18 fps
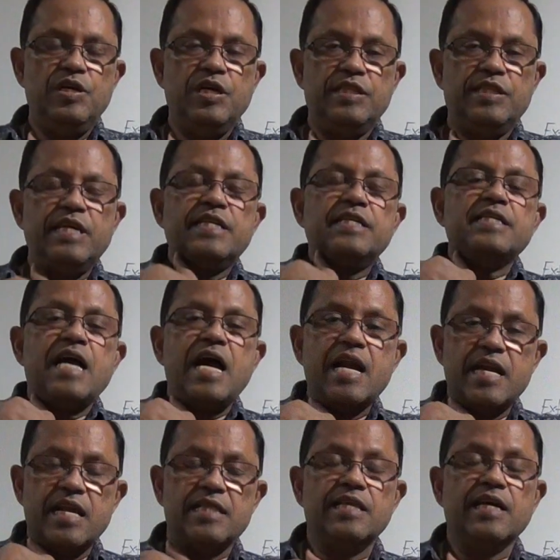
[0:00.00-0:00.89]
that is
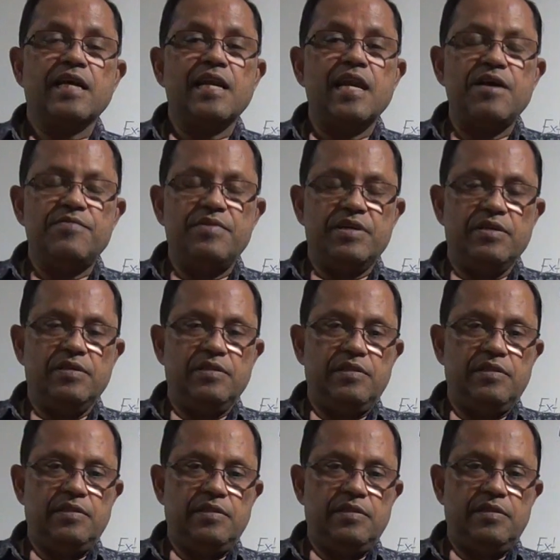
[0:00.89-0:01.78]
under the
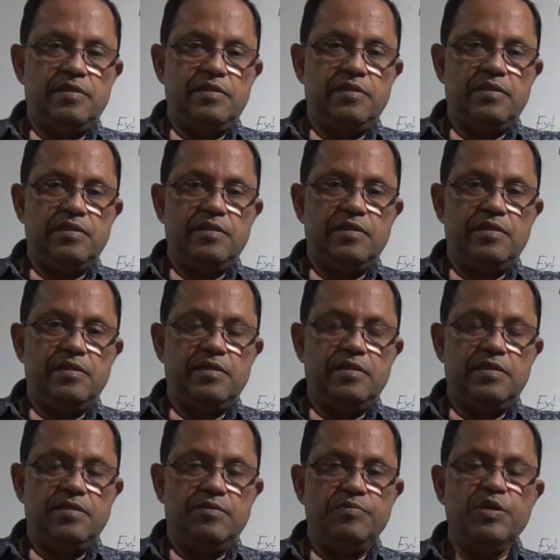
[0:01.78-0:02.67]
clavicle.
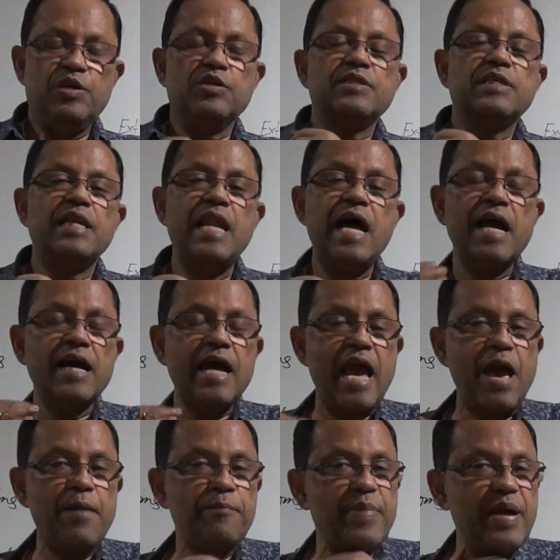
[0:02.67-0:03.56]
Because the lung
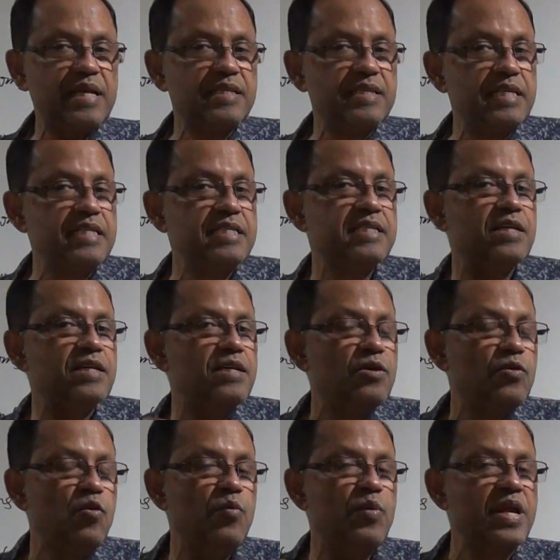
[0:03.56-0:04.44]
apex is
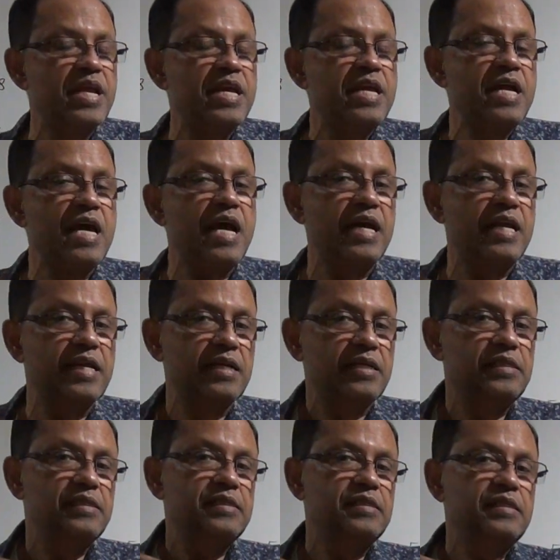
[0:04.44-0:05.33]
over here.
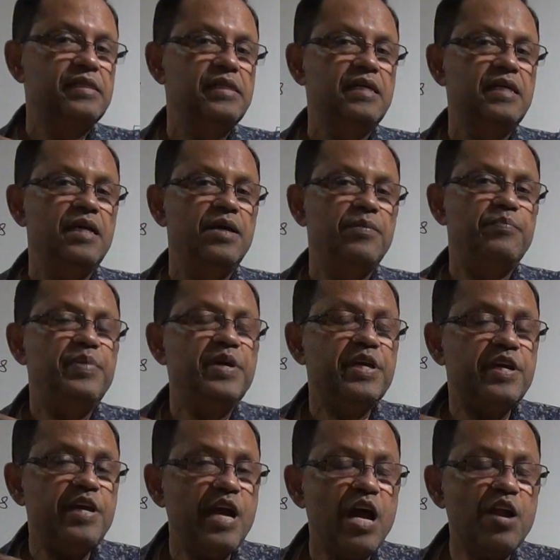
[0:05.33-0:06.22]

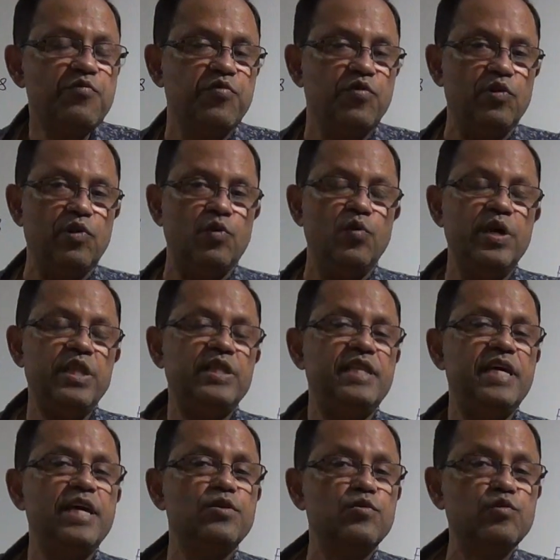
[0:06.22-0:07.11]
Be careful when
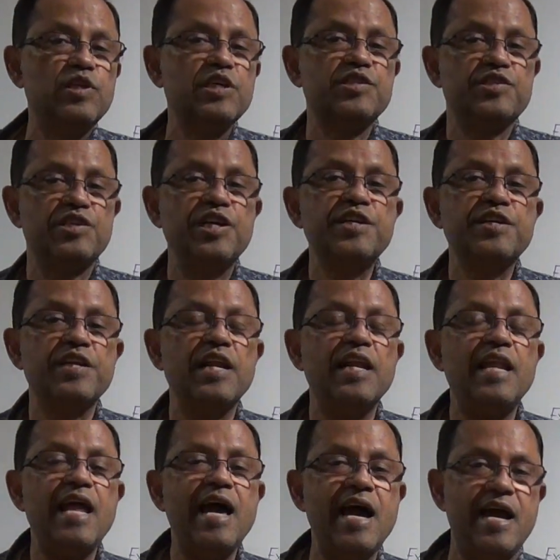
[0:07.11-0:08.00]
they do the
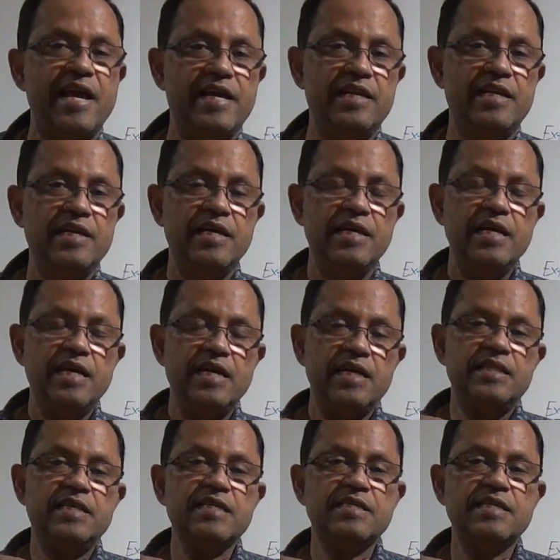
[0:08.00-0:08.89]
central line
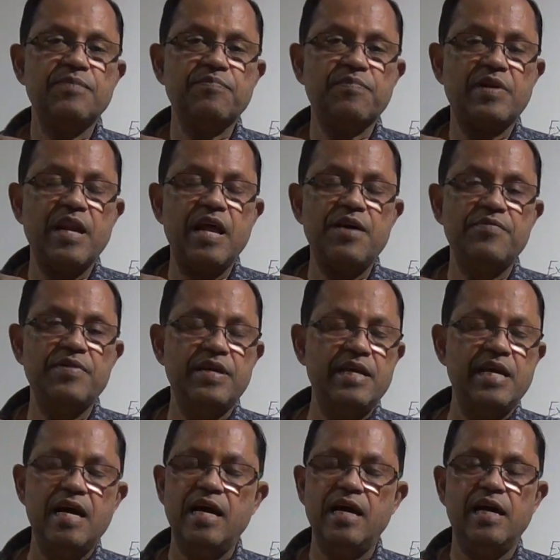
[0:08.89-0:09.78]
in the
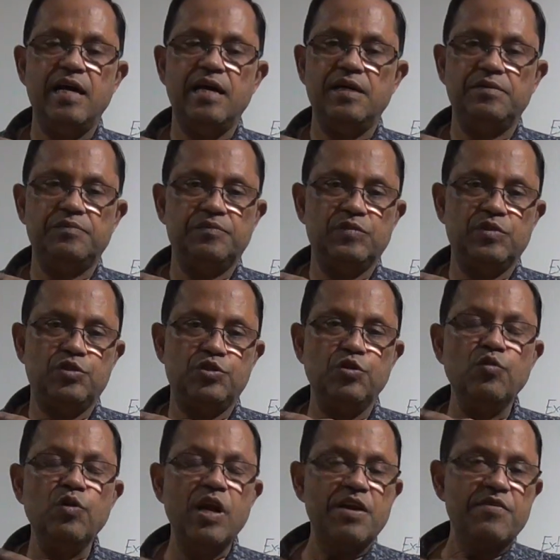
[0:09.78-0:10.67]
subclavian
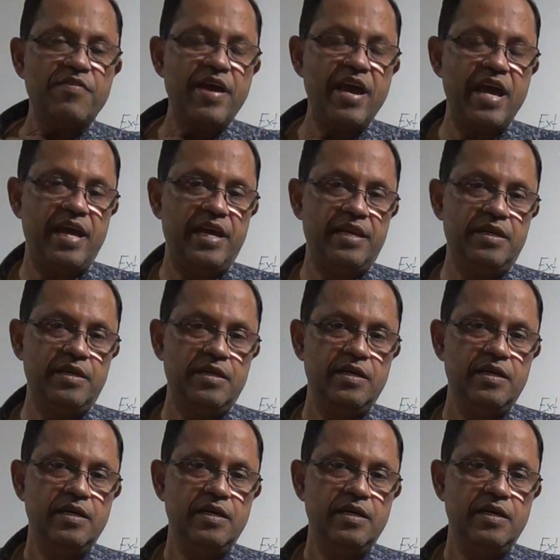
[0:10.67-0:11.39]
jugular vein,